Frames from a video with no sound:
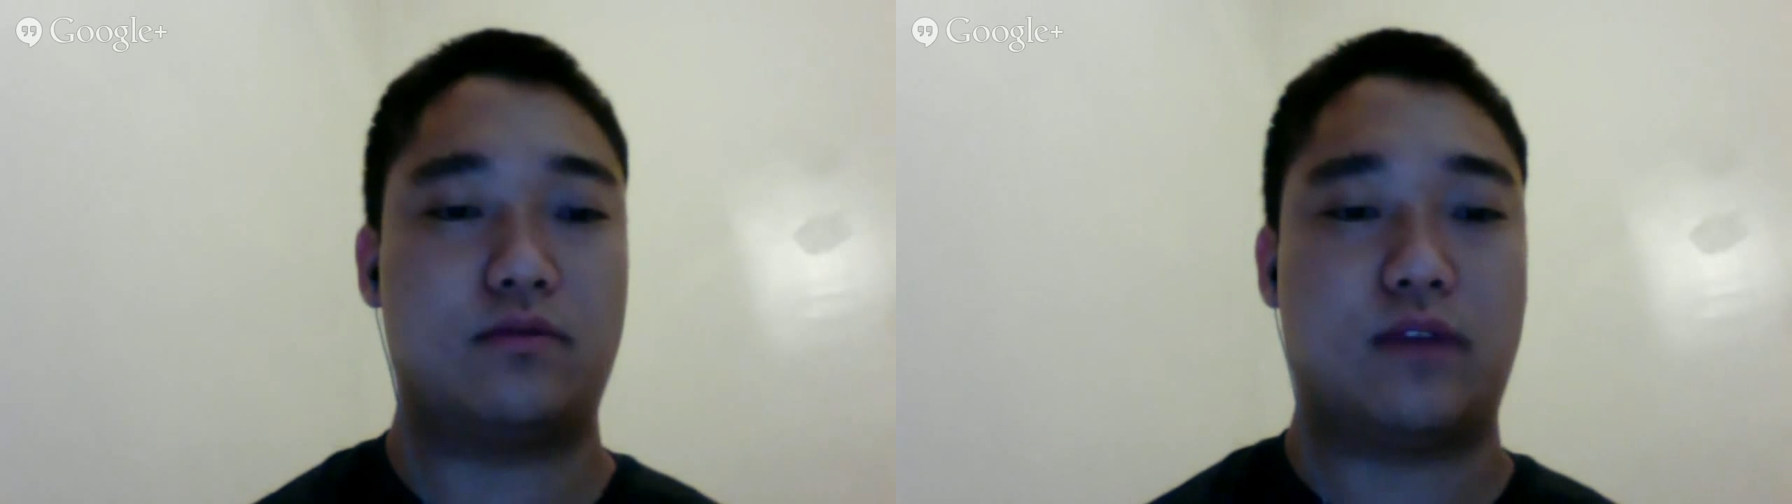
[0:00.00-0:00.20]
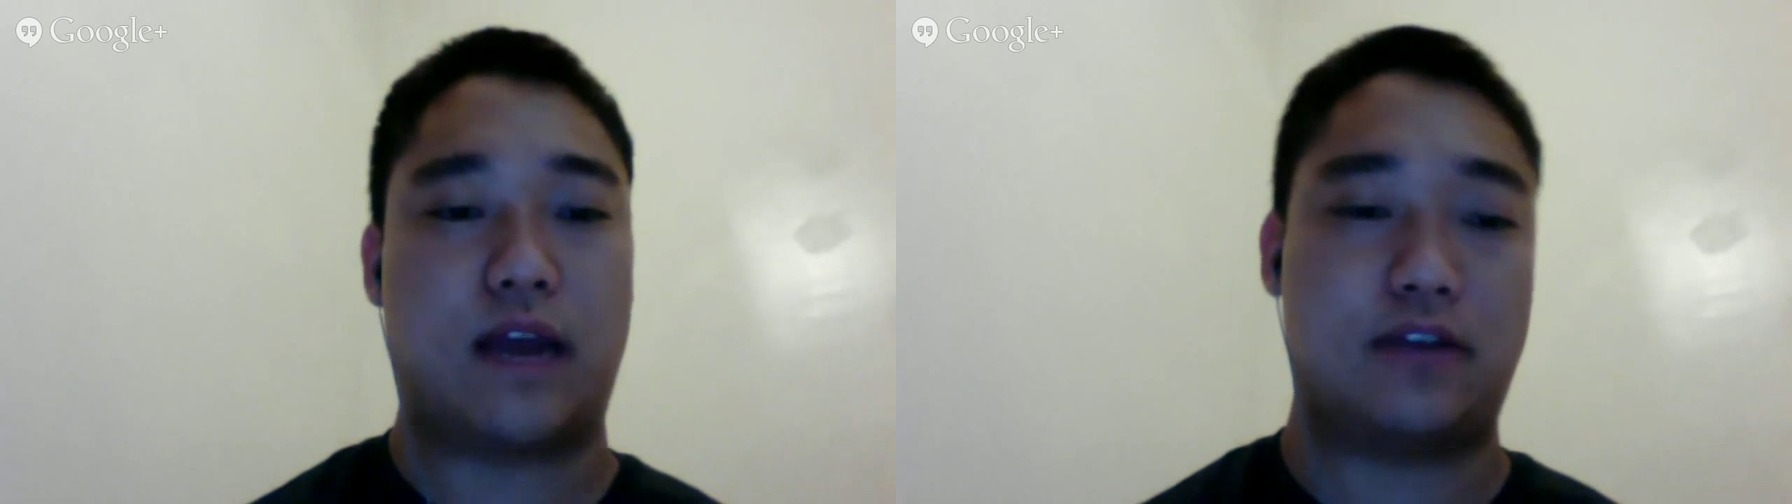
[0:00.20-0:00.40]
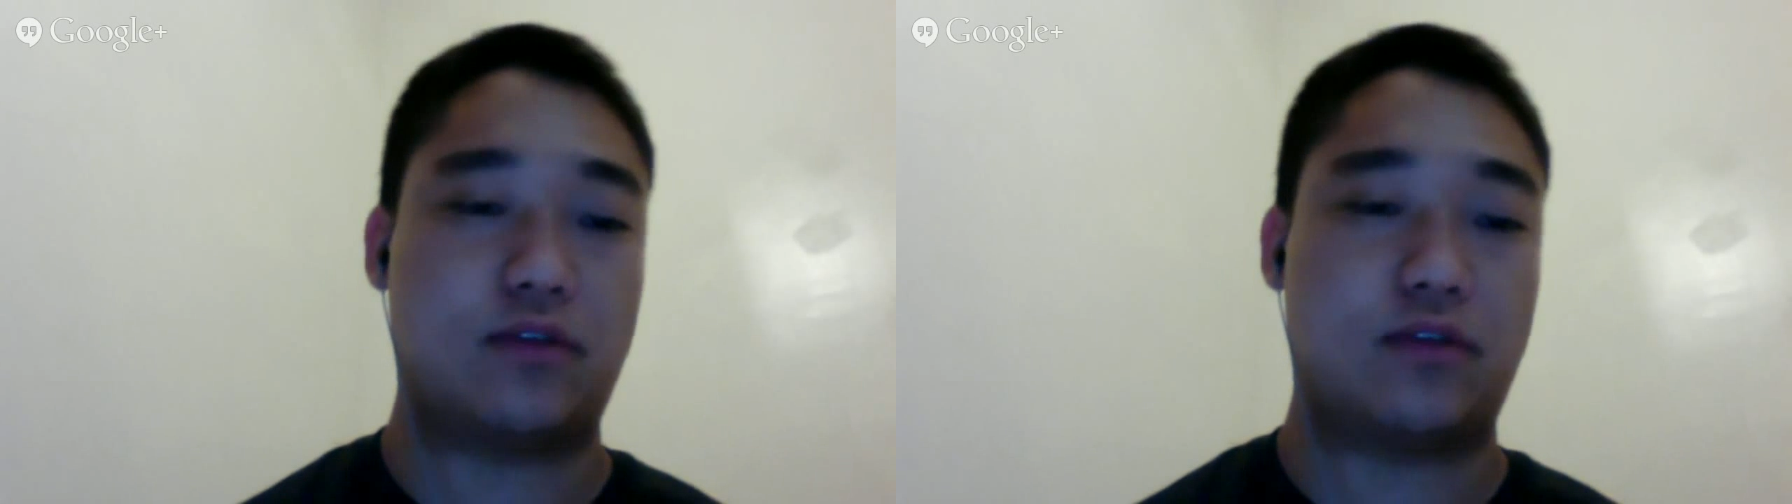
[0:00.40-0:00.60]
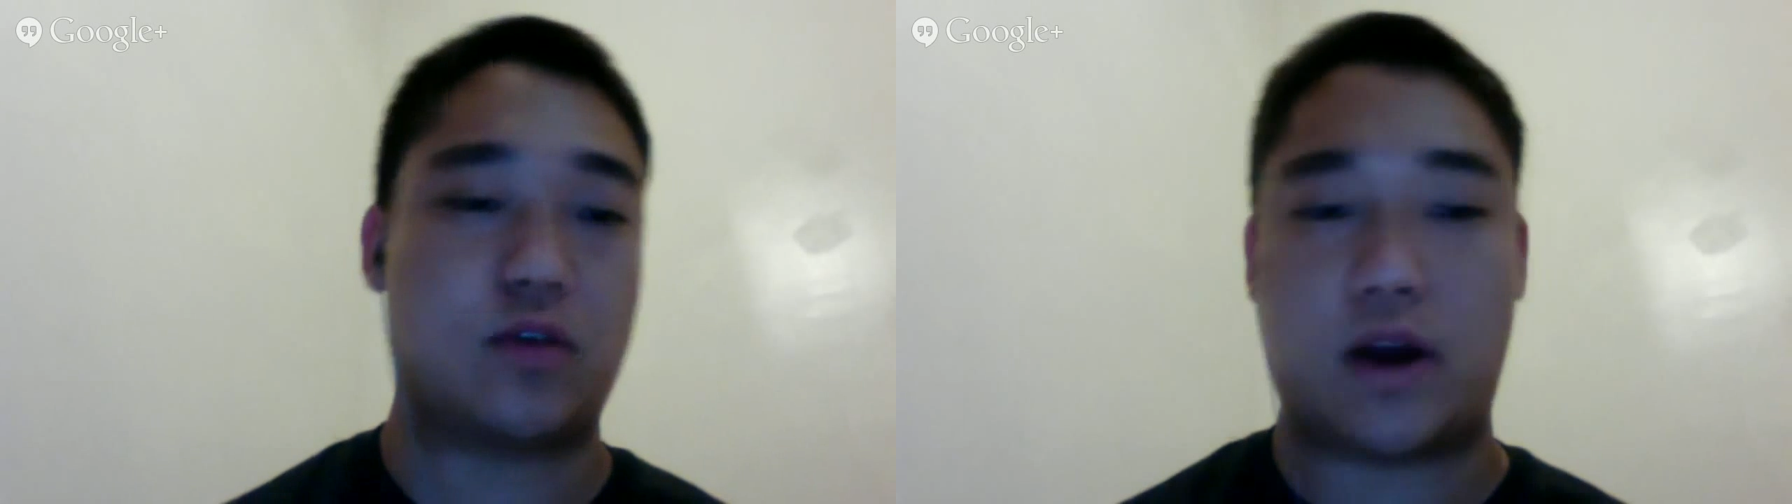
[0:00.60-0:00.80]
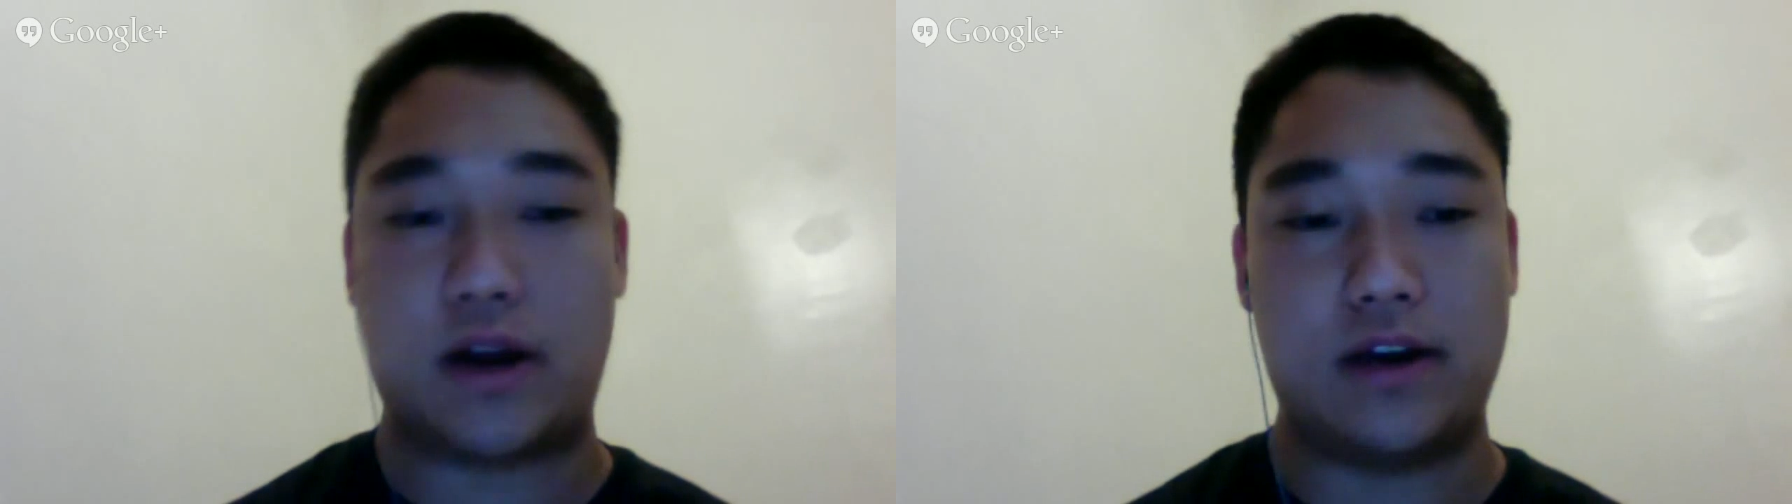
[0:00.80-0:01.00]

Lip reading: so had a